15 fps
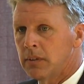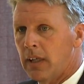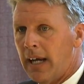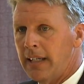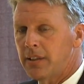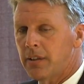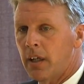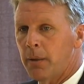
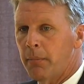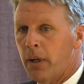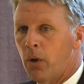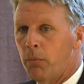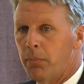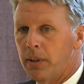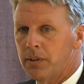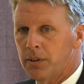I started my
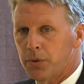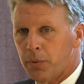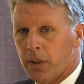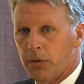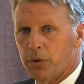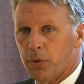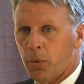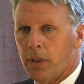own business when I
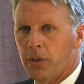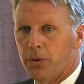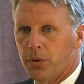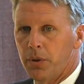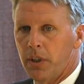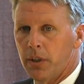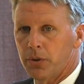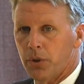was 22
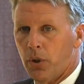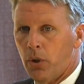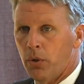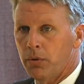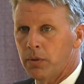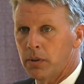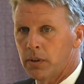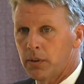years
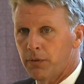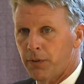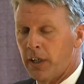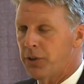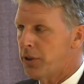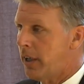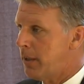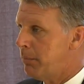old,
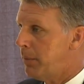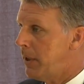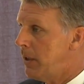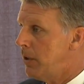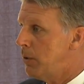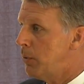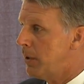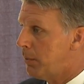fresh out of
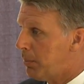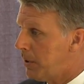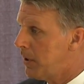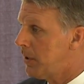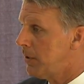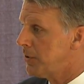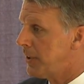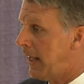BU with a
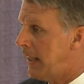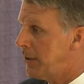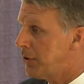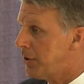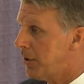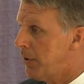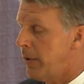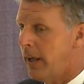political science
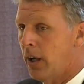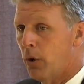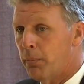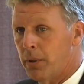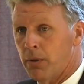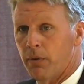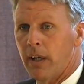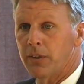degree. I
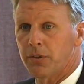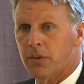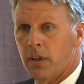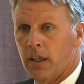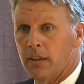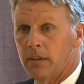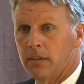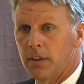opened a
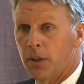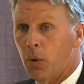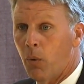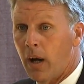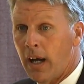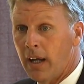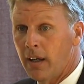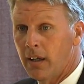restaurant. You know
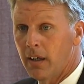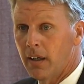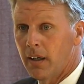why?